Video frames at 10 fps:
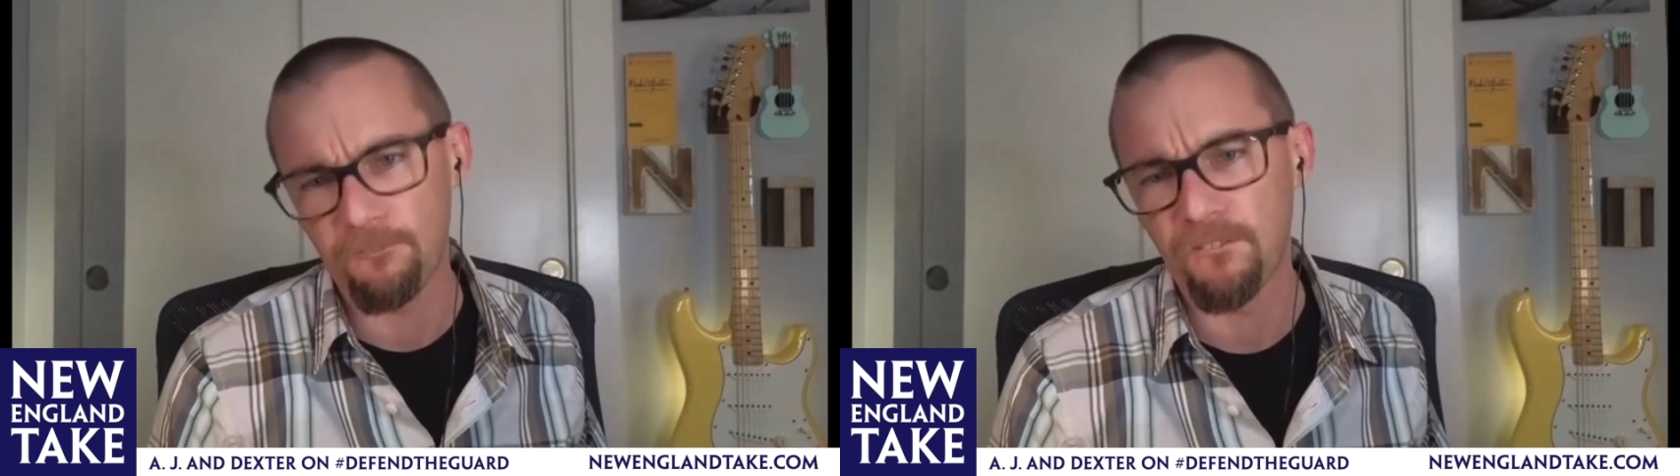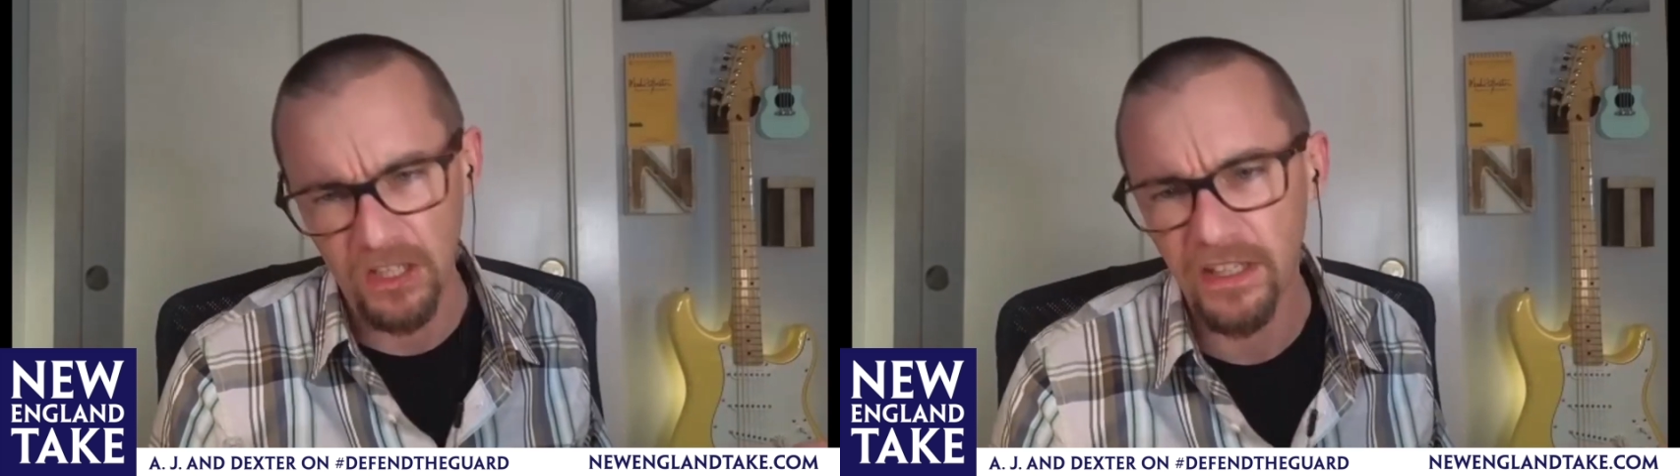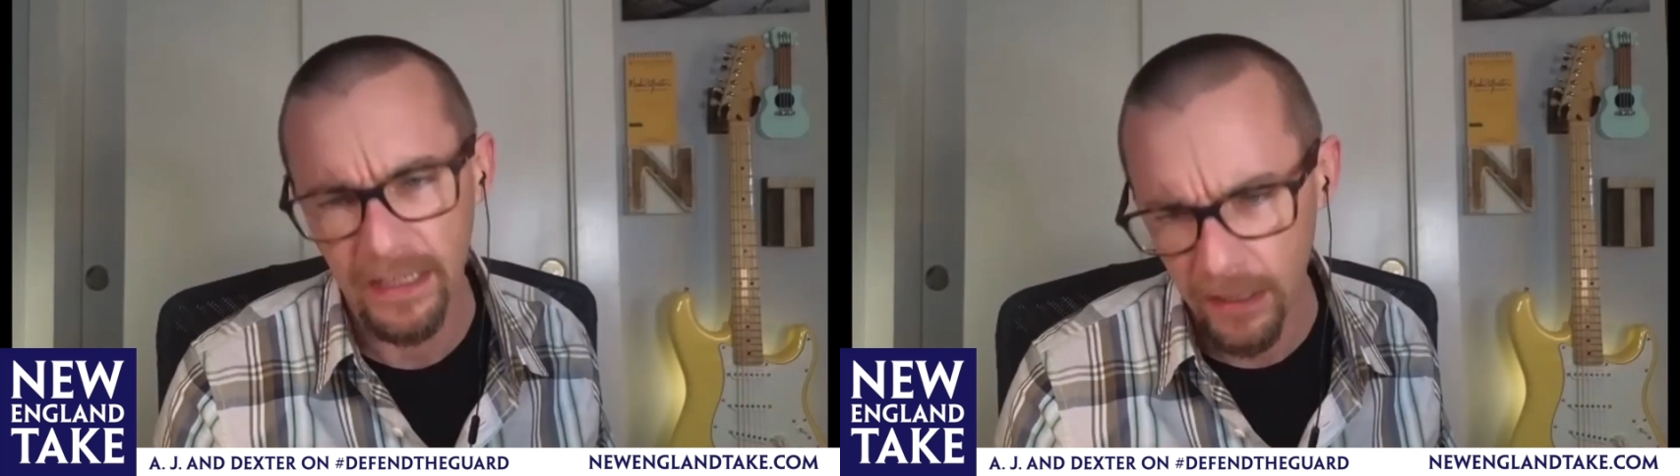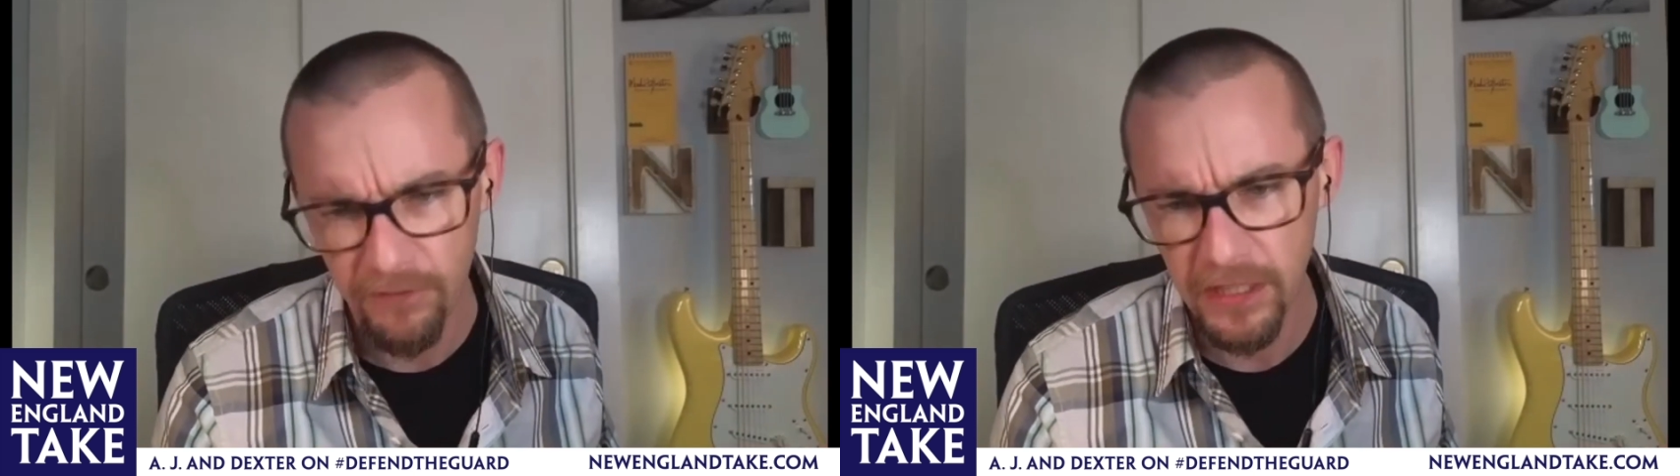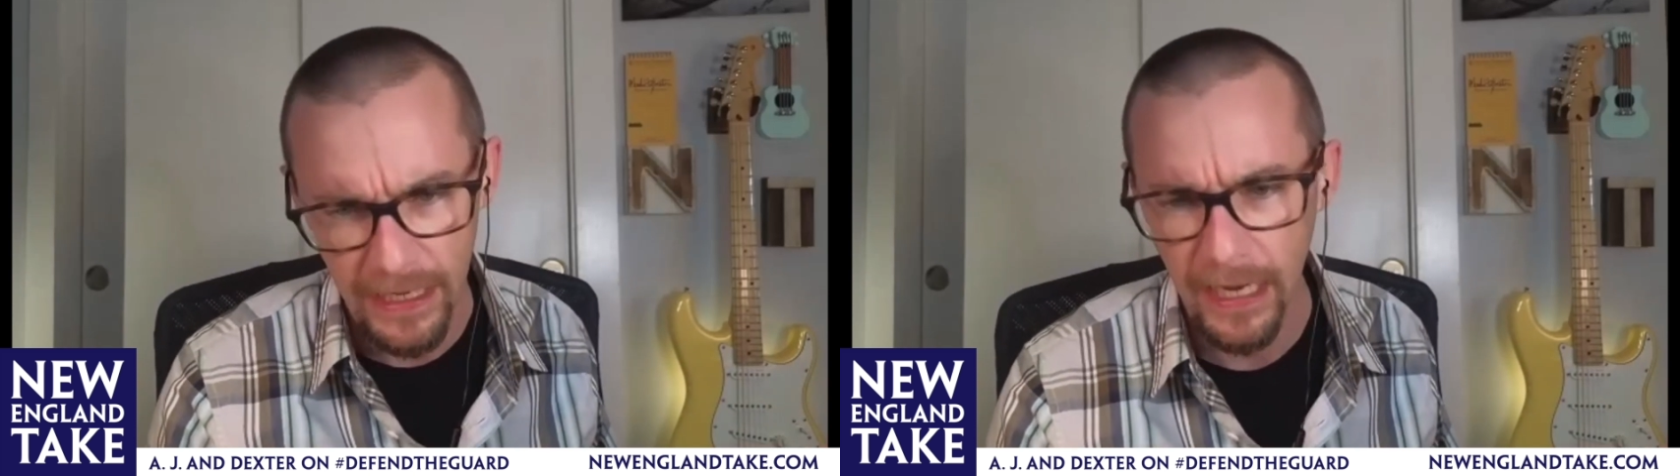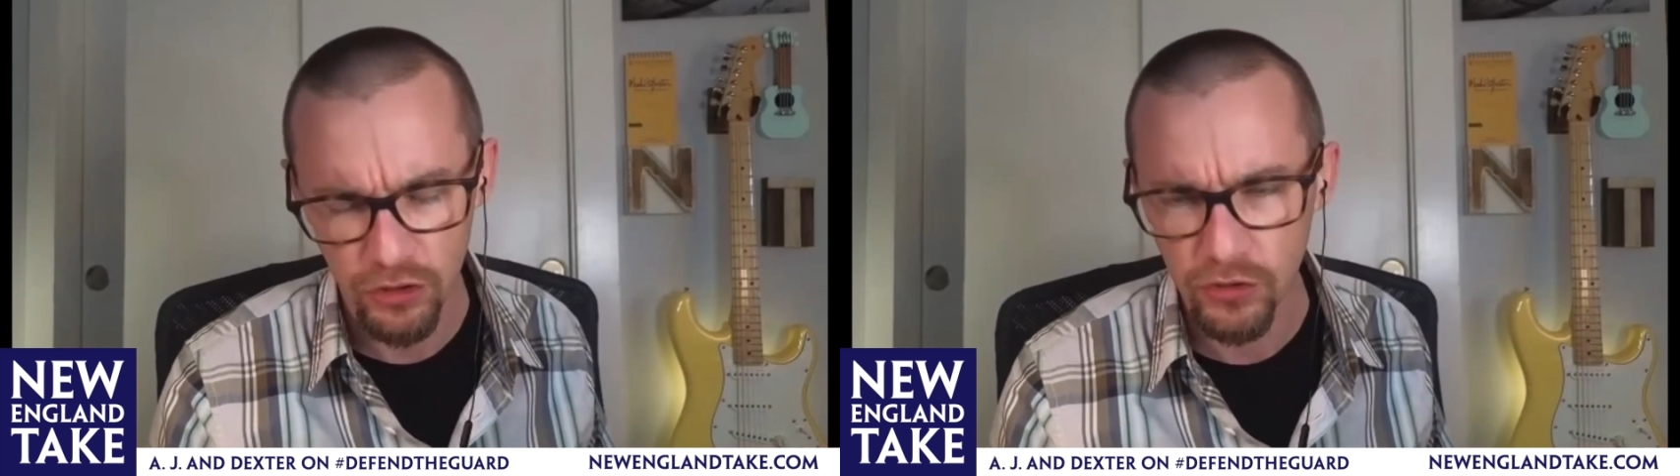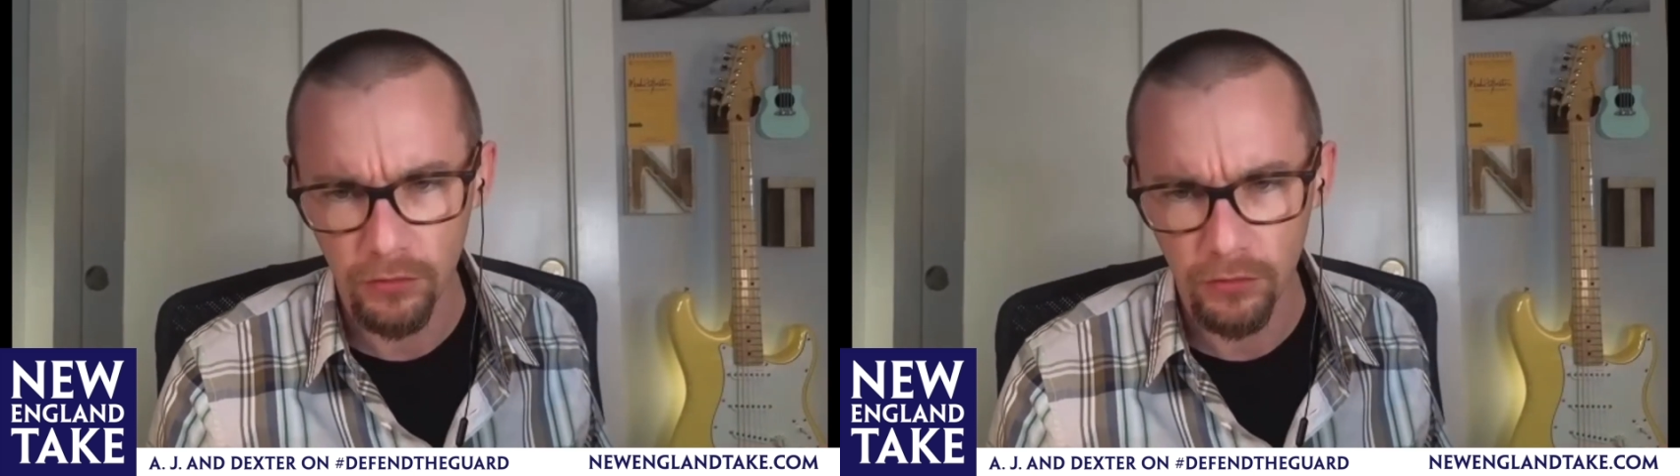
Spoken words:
funding of the National Guard.